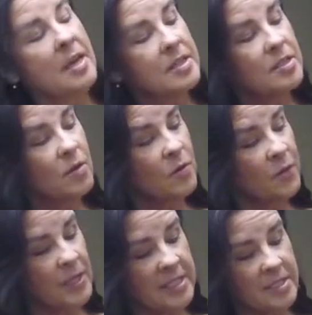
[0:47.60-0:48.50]
So
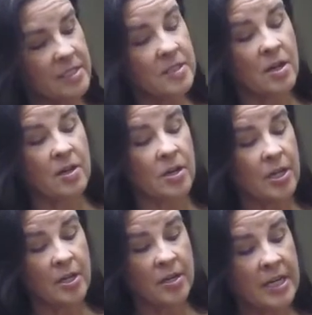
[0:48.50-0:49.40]
for instance, on our
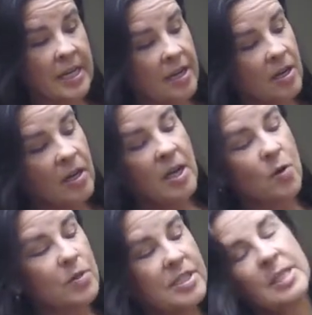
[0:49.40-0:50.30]
Keurig here,
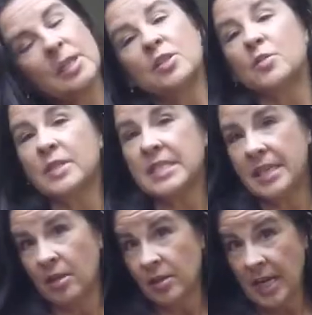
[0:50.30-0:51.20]
we're just going to do a
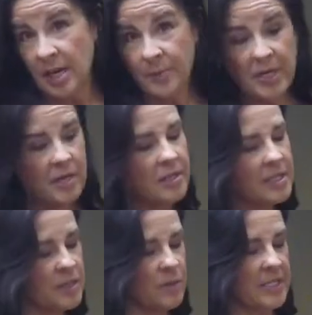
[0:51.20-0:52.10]
single cup here.
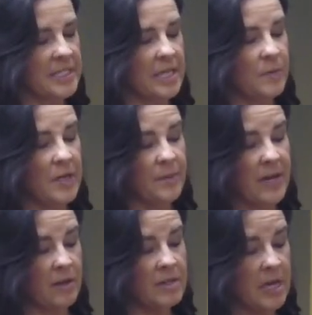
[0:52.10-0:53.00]
This one is going to be
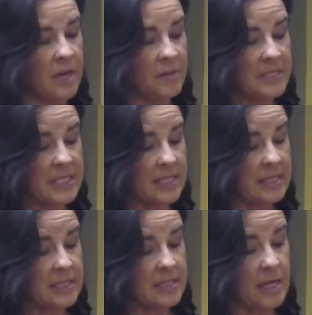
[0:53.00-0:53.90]
about um, six,
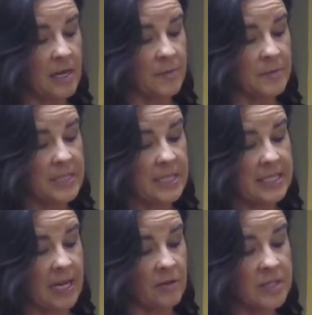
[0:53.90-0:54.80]
um, six
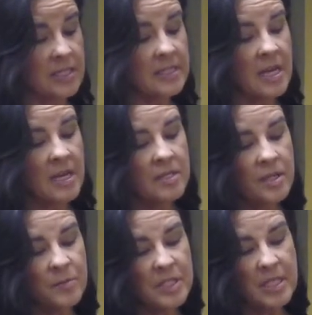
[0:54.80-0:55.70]
ounces. So
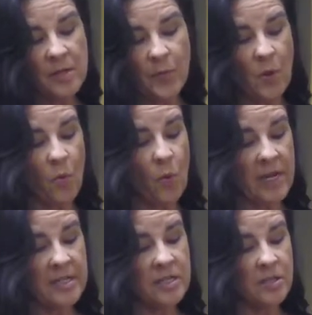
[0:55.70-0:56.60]
I'm just going to put
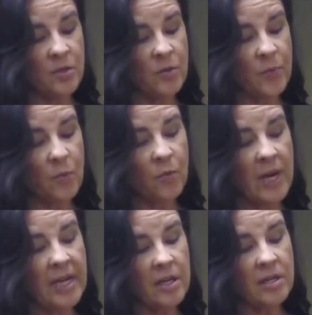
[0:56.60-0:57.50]
one scoop
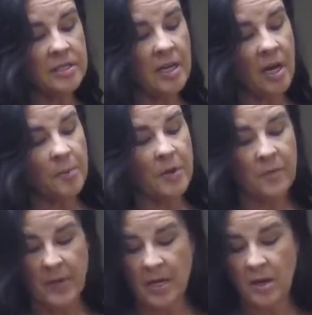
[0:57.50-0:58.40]
right on top of
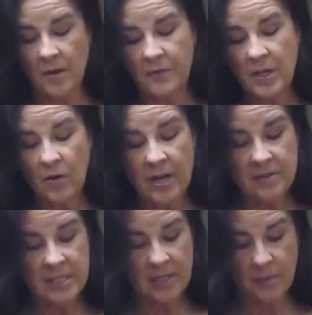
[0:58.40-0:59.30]
my coffee
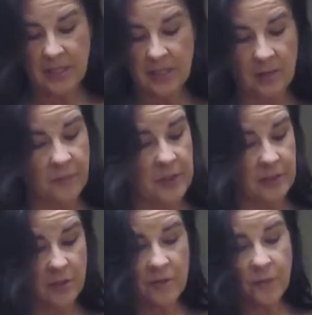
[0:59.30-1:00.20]
grounds in my little
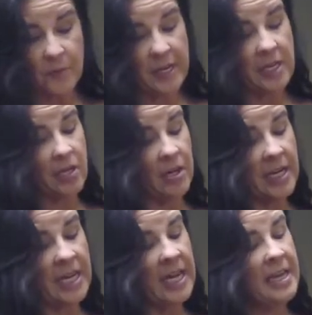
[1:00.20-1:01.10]
filter for my Keurig.